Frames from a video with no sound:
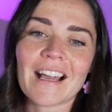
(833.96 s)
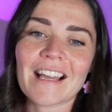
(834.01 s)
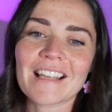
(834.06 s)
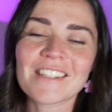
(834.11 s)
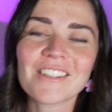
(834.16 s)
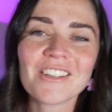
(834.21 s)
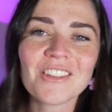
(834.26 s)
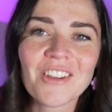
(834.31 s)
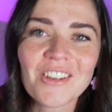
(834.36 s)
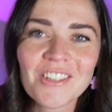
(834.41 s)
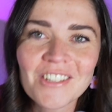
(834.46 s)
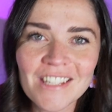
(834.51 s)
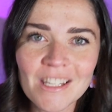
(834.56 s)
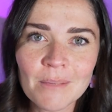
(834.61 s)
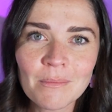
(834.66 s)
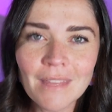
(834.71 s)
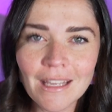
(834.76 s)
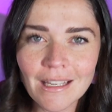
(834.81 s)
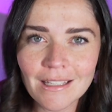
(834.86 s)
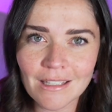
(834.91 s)
So those are
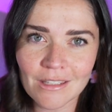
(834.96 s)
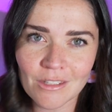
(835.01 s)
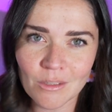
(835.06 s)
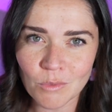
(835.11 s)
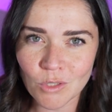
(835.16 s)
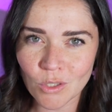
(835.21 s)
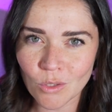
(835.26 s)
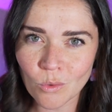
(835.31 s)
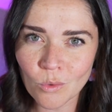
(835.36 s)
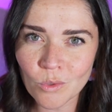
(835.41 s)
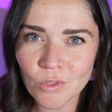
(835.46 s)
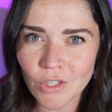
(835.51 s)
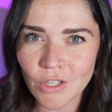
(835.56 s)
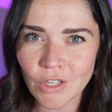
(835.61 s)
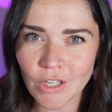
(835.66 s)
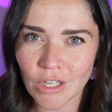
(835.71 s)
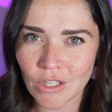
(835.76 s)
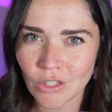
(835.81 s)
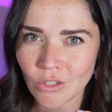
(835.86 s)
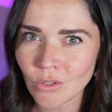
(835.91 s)
some things and some tools that
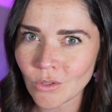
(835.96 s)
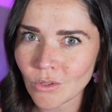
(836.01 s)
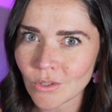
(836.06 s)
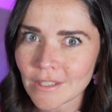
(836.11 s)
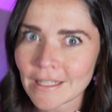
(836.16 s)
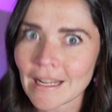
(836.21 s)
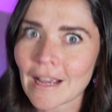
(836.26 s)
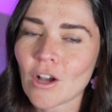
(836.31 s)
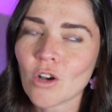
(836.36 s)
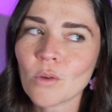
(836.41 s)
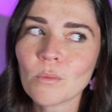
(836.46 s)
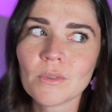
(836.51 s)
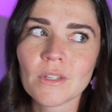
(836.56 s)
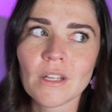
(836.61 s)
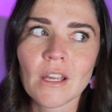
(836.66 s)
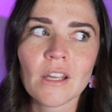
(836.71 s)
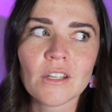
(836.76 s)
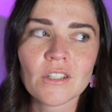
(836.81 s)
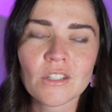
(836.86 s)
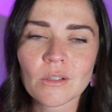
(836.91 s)
you can use to help
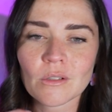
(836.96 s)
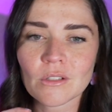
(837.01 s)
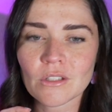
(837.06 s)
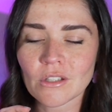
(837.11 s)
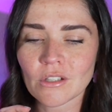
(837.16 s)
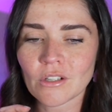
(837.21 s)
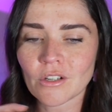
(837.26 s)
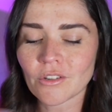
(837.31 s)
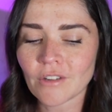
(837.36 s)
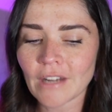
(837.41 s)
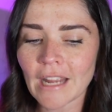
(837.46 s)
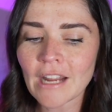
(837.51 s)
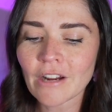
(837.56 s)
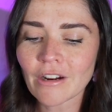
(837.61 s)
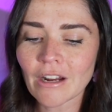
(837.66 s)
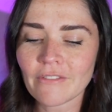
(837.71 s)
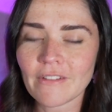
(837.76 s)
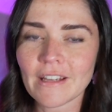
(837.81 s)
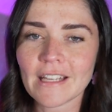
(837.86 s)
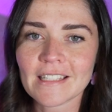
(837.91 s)
to create
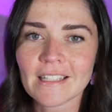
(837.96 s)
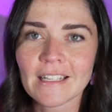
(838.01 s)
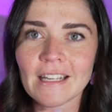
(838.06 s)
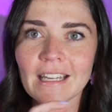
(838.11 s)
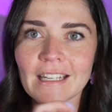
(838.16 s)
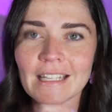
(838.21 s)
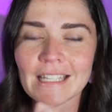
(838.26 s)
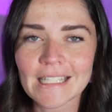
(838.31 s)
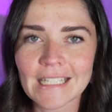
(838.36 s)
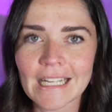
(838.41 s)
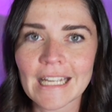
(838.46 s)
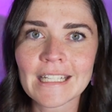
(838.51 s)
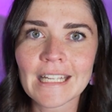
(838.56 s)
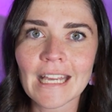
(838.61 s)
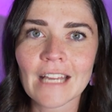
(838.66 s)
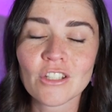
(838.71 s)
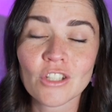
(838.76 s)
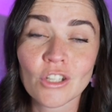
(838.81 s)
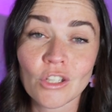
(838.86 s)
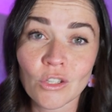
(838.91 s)
graphics that are going to stand
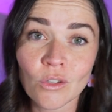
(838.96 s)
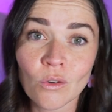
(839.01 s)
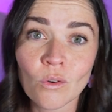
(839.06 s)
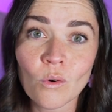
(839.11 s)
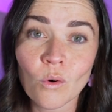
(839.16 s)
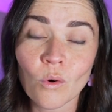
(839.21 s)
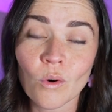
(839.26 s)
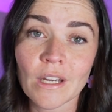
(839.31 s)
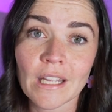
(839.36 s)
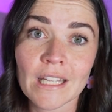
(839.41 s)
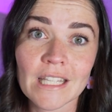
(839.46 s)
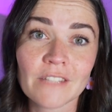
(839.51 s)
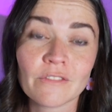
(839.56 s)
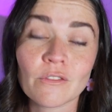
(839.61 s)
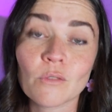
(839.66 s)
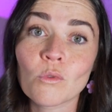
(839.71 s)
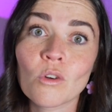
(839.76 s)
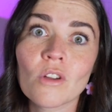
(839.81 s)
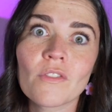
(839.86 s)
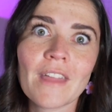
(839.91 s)
out to your audience
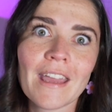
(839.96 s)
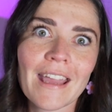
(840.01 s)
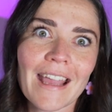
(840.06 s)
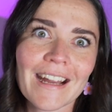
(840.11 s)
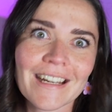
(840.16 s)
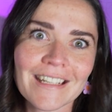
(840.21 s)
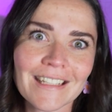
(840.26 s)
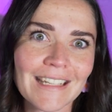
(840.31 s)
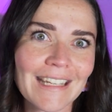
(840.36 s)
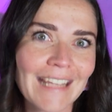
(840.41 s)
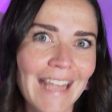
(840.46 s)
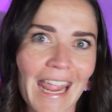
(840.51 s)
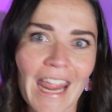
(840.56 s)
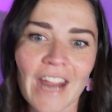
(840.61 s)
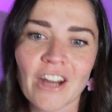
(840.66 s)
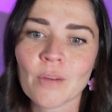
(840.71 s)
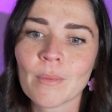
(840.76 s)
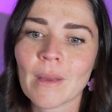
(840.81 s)
for what they actually care